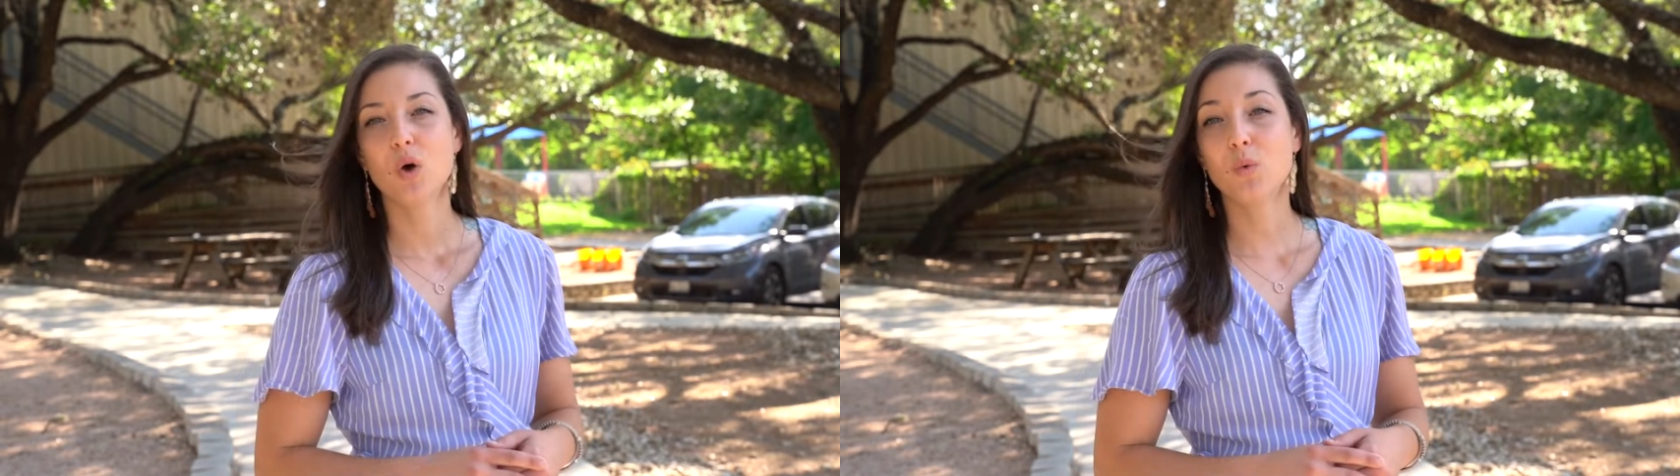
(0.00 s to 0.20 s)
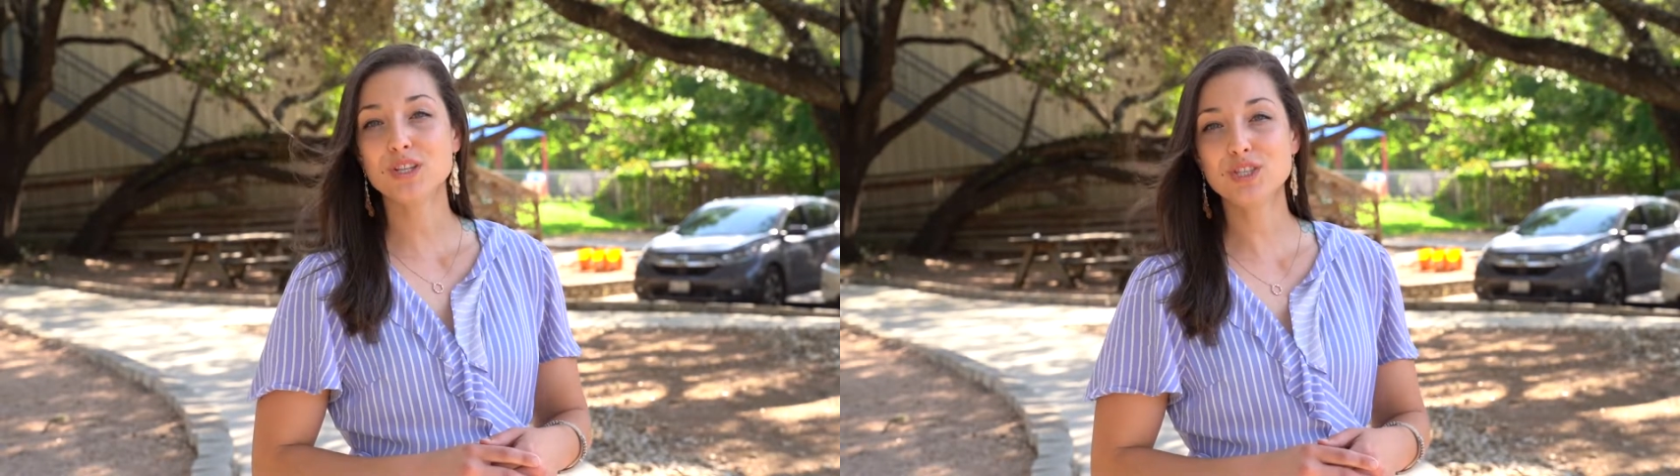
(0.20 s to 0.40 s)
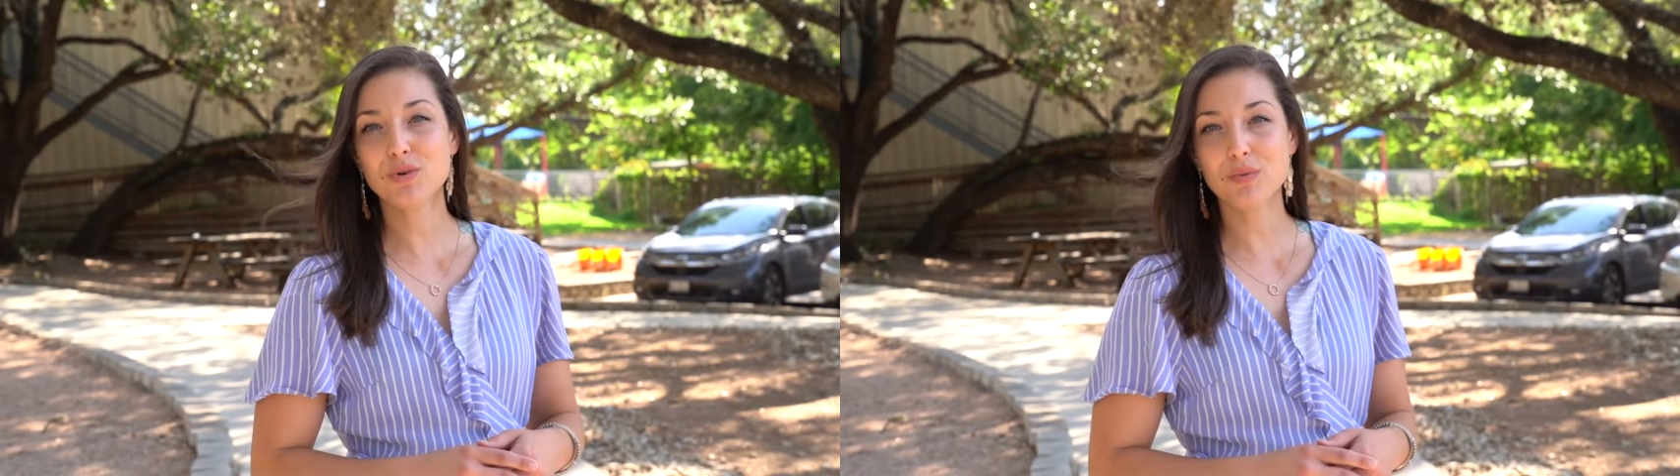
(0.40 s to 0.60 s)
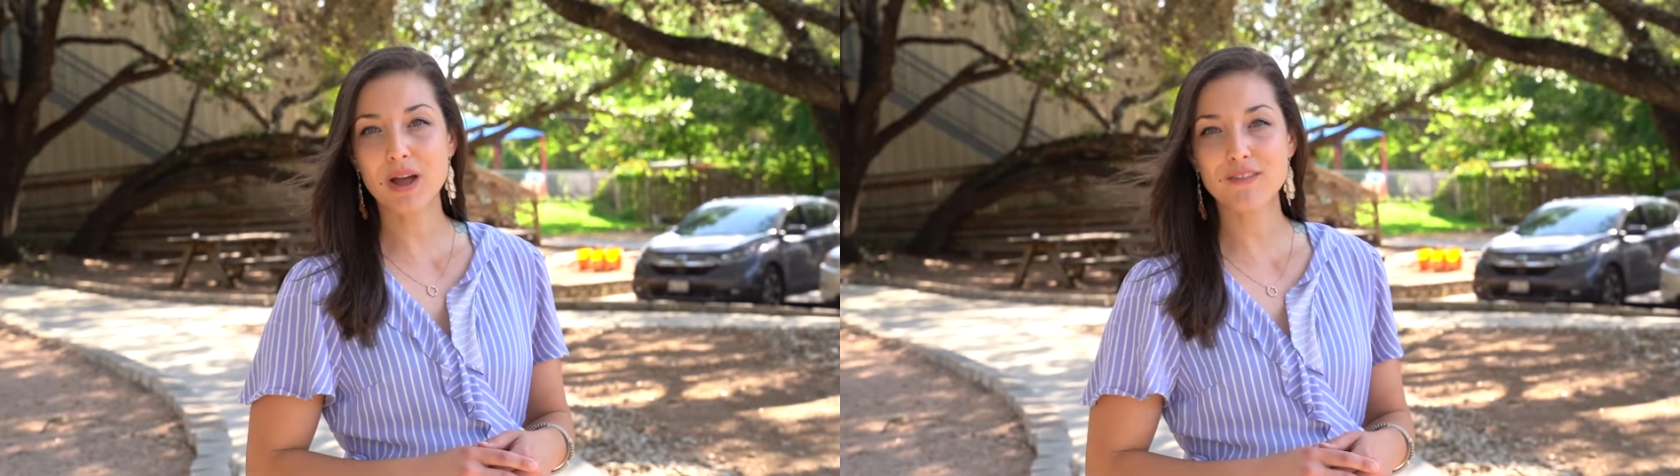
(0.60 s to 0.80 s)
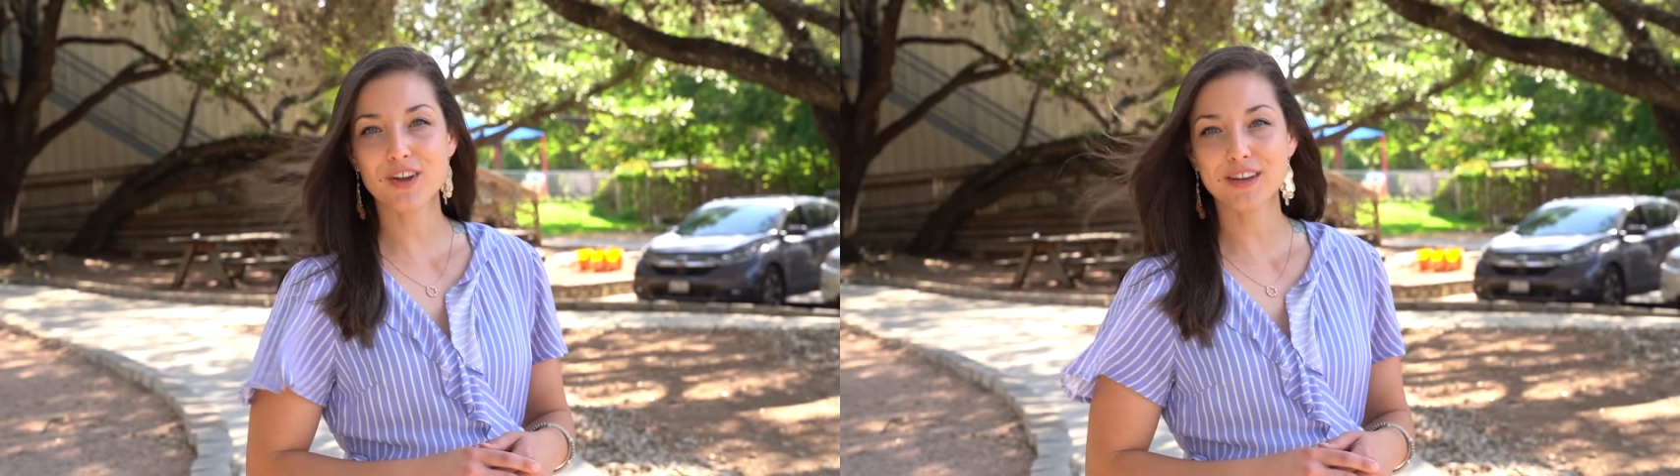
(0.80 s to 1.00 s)
Once you
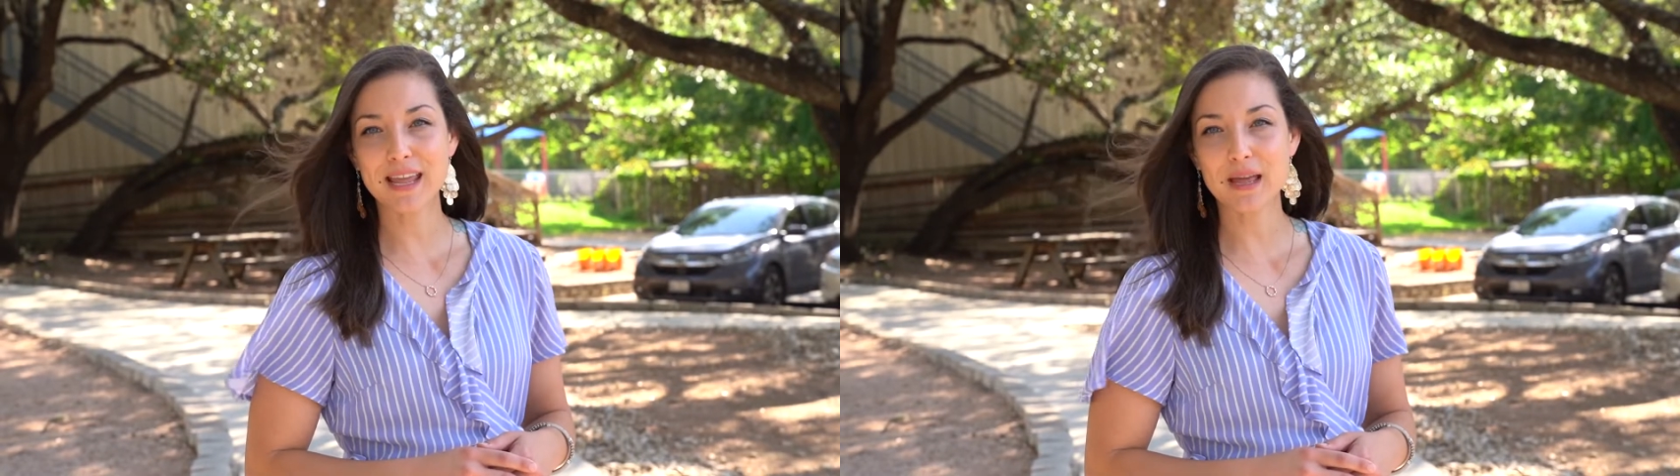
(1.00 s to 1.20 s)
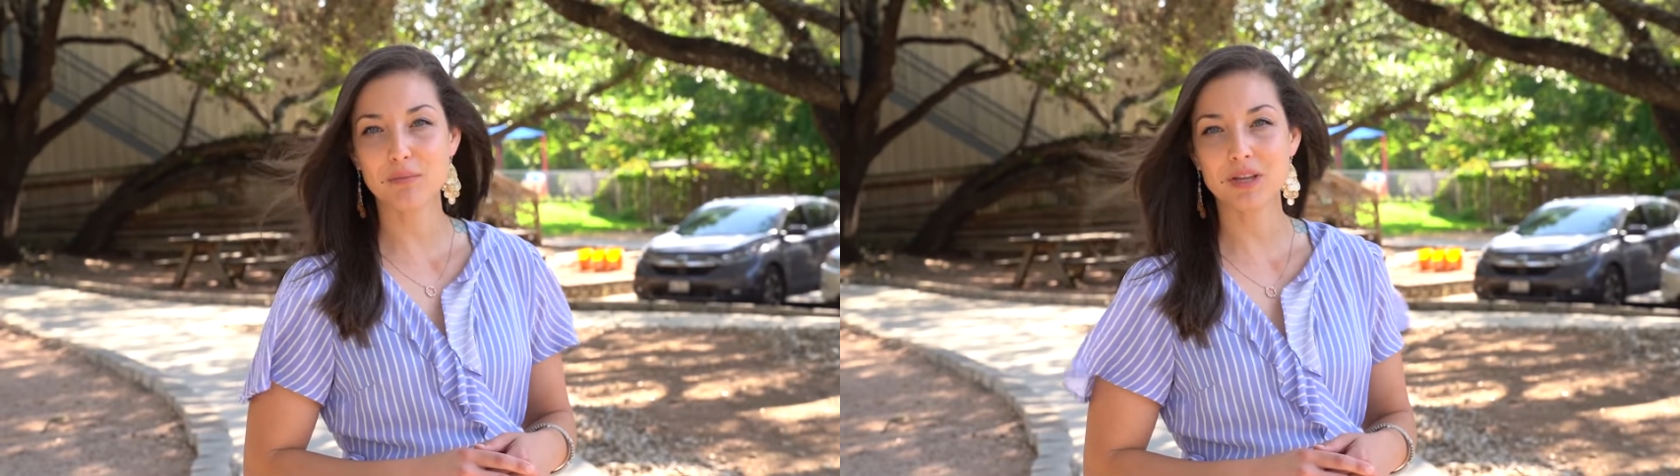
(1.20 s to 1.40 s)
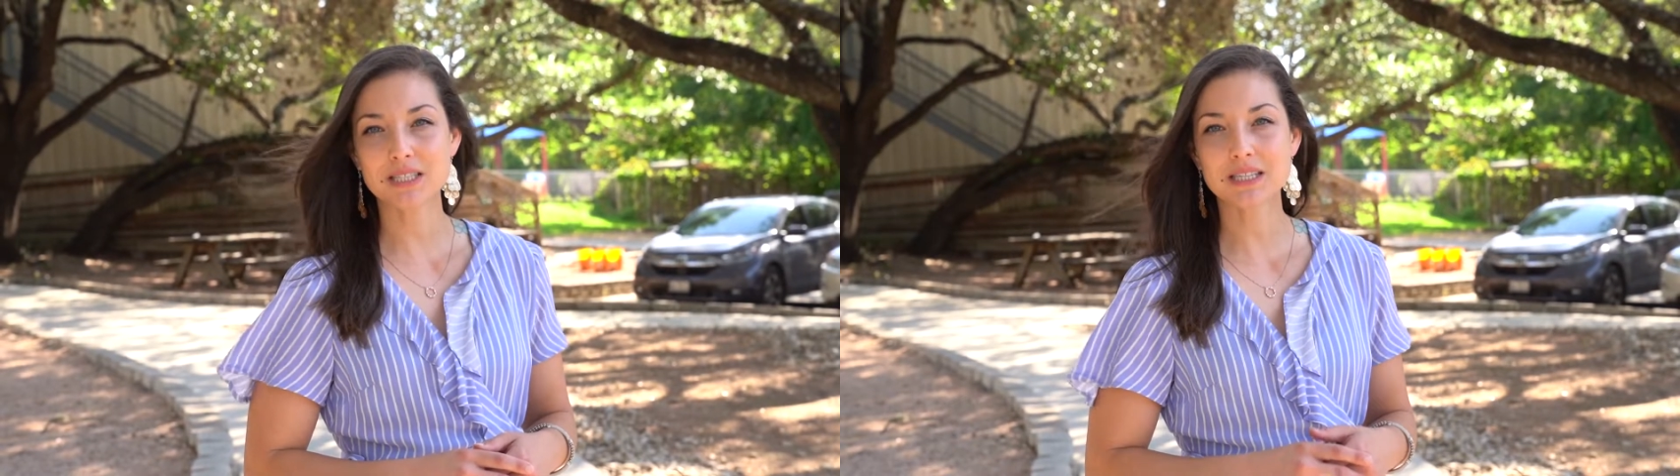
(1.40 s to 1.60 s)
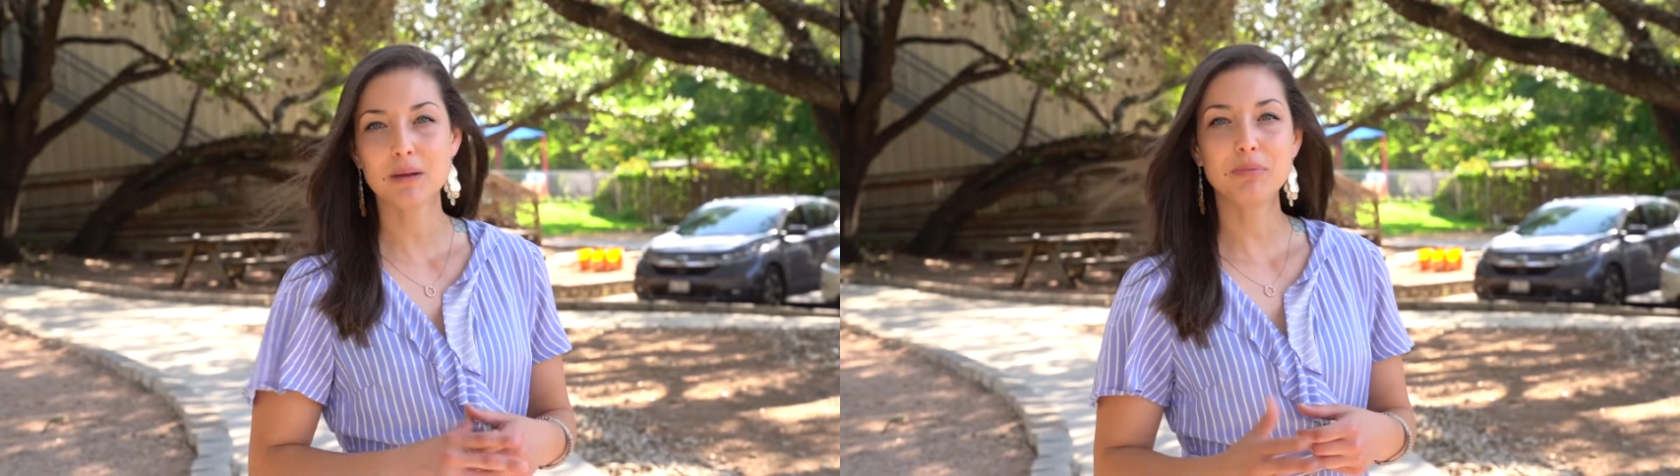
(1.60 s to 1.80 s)
arrive on campus,